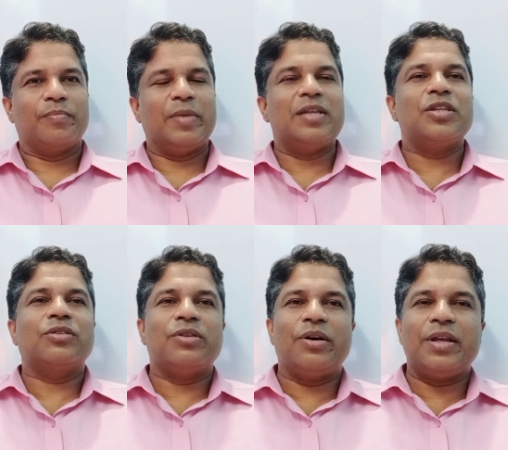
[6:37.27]

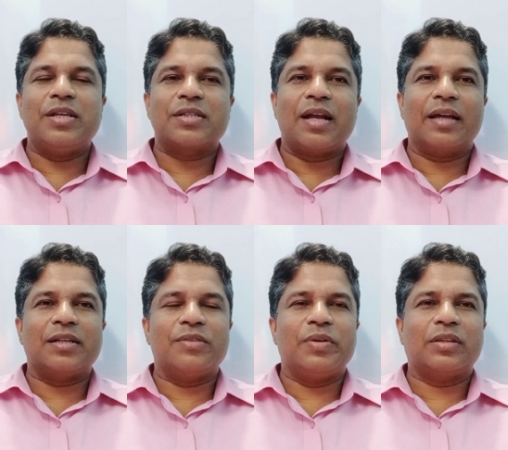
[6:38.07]
Basic theory is
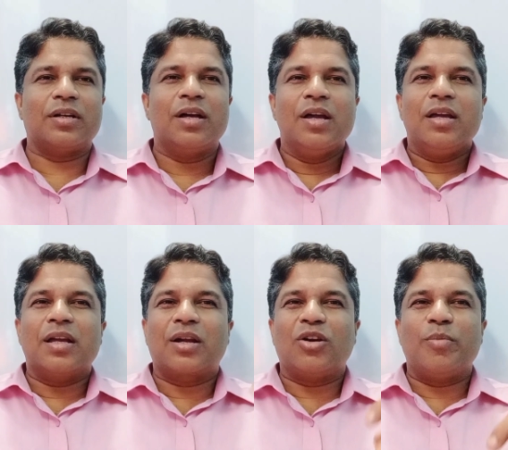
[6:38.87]
connected with
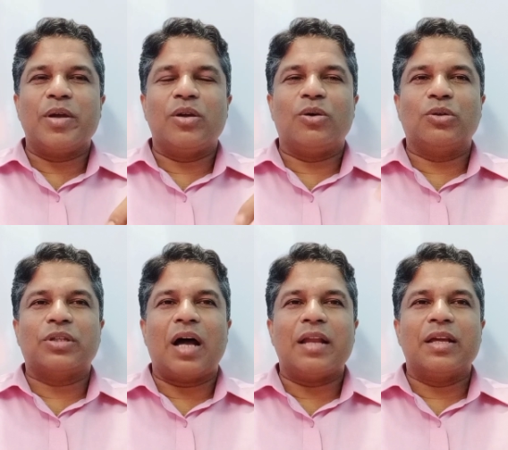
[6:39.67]
economic
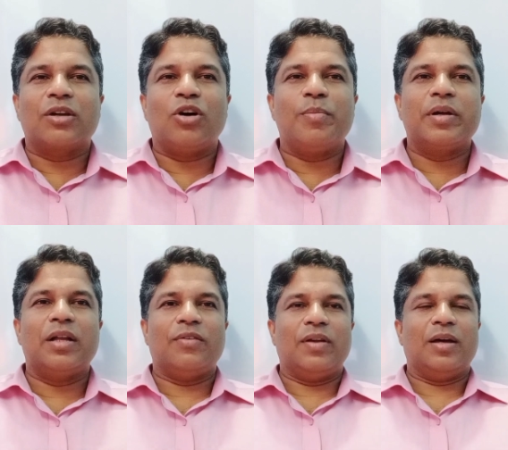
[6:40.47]
growth and economic
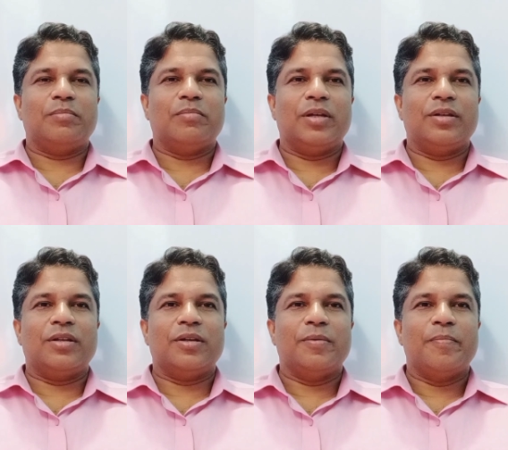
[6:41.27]

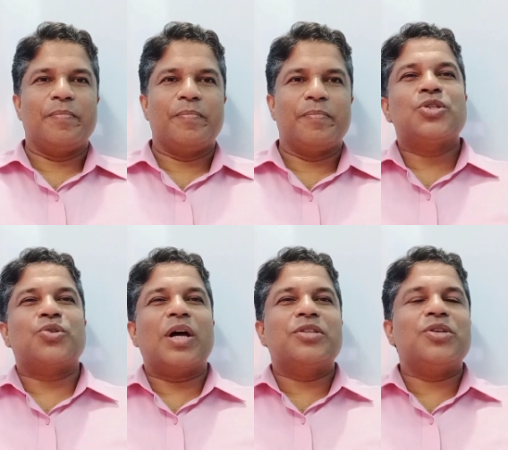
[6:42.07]
development.
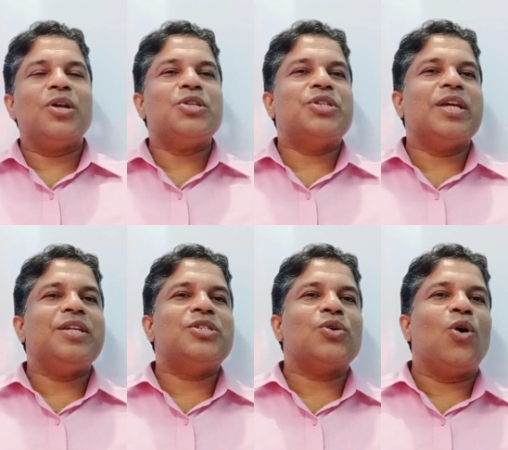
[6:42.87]
Structural
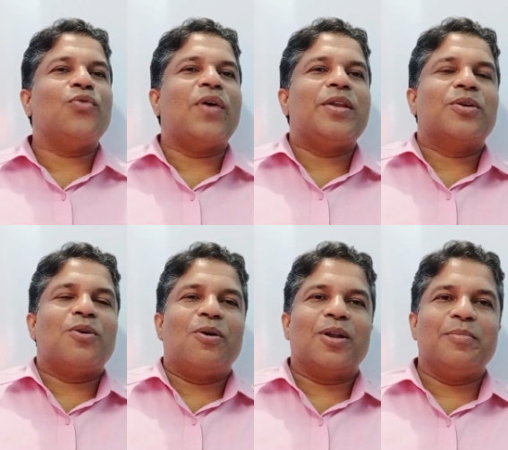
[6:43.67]
change of an
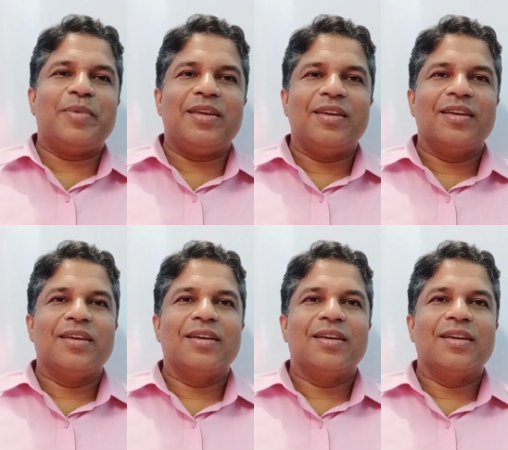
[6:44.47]
economy.